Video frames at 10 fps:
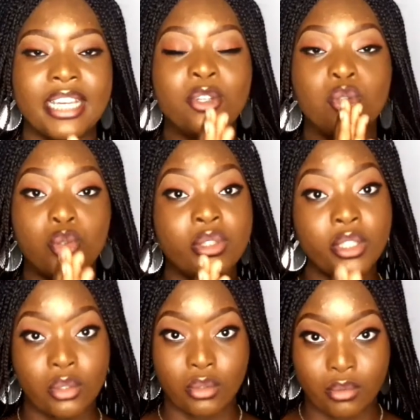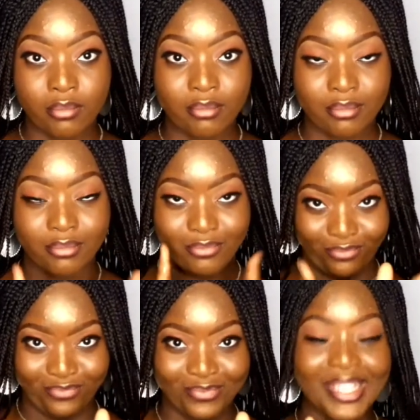that you do need to do
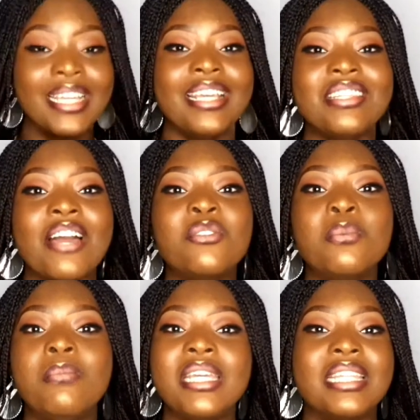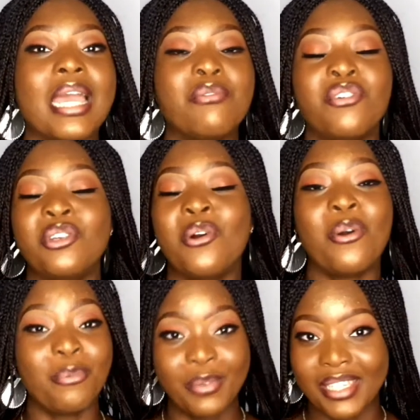is you have to make time for your
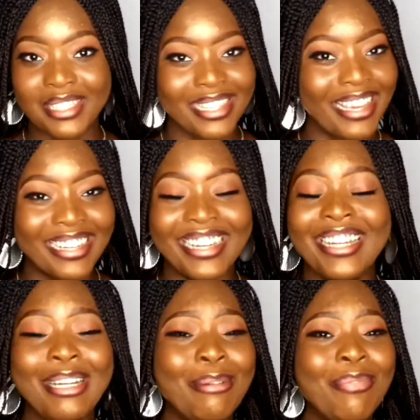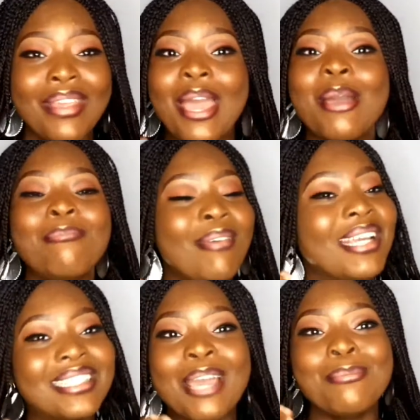hobbies. Like,
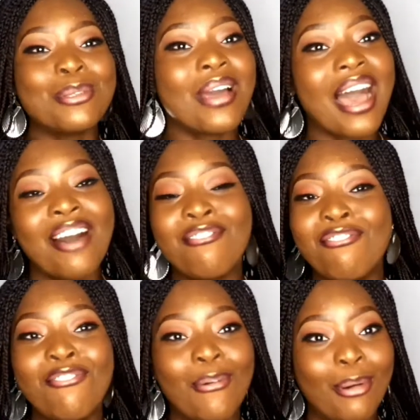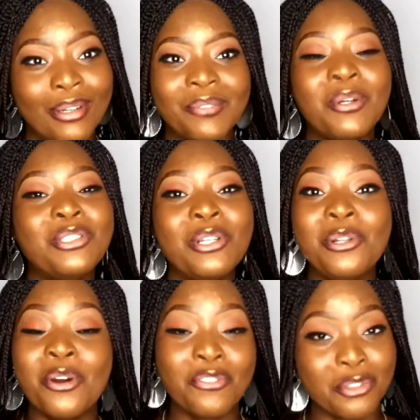make time to have fun. What do
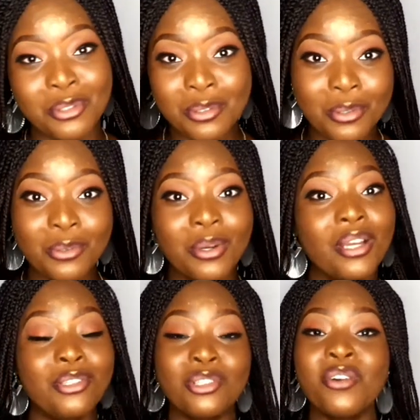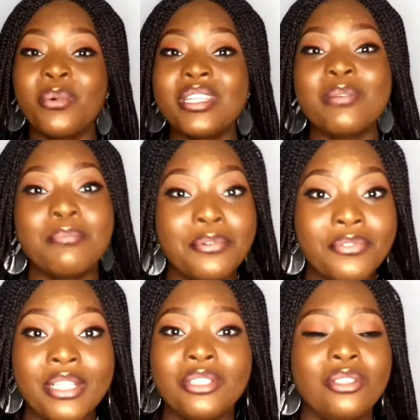you love to do? Do you love watching
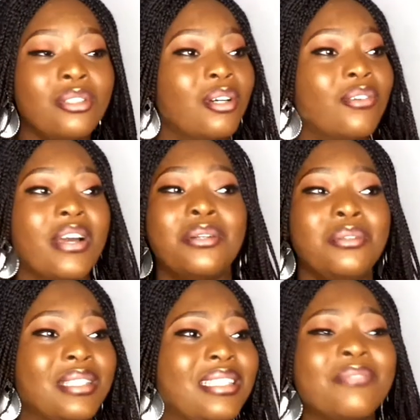movies? Do you love, I don't know,